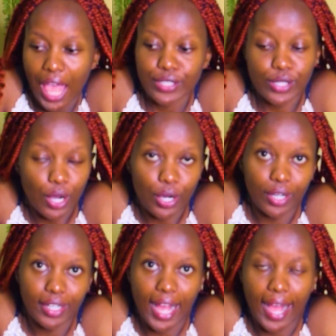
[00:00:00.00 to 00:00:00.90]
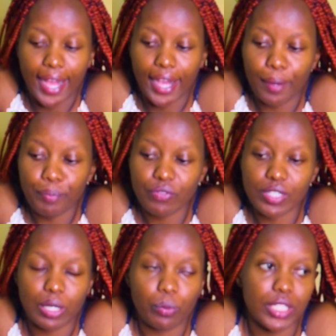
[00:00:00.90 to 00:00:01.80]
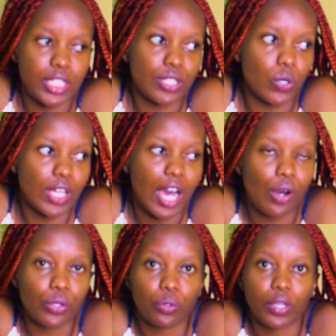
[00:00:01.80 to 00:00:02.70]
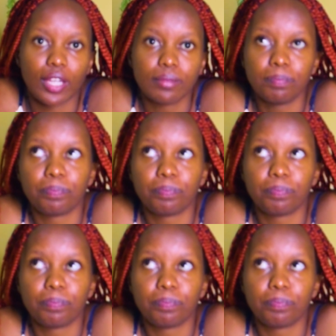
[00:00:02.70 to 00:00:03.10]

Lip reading: so previously we did on how you can